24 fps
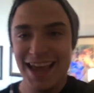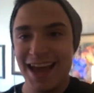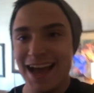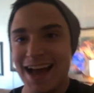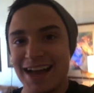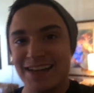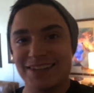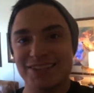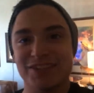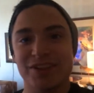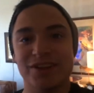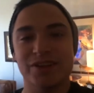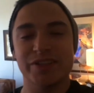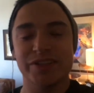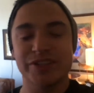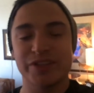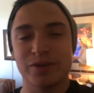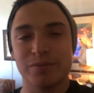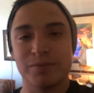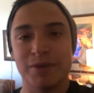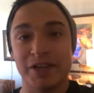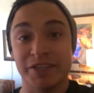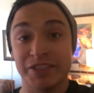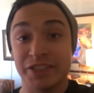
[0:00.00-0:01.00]
I stutter so
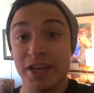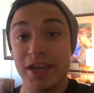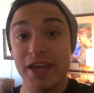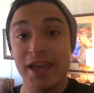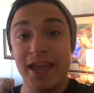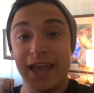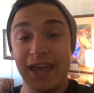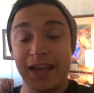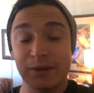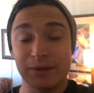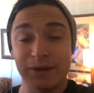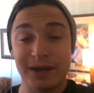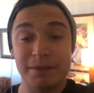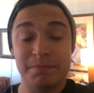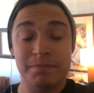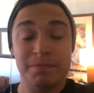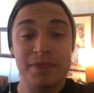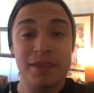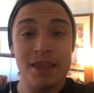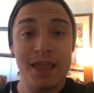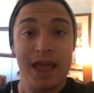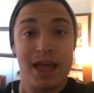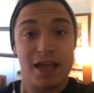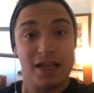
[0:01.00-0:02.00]
much. Anyway,
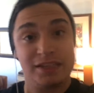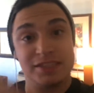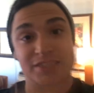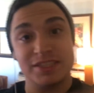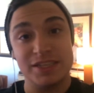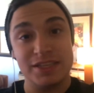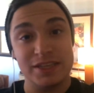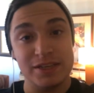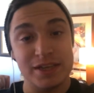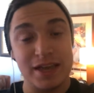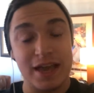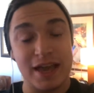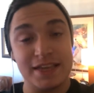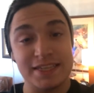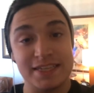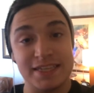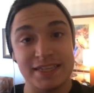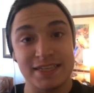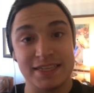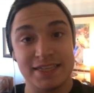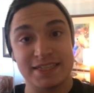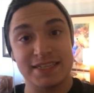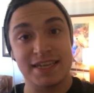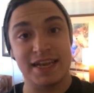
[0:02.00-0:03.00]
I'll see you guys
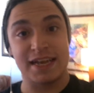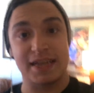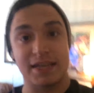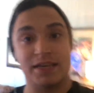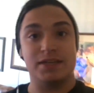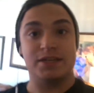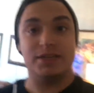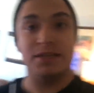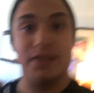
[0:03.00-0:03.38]
in a second.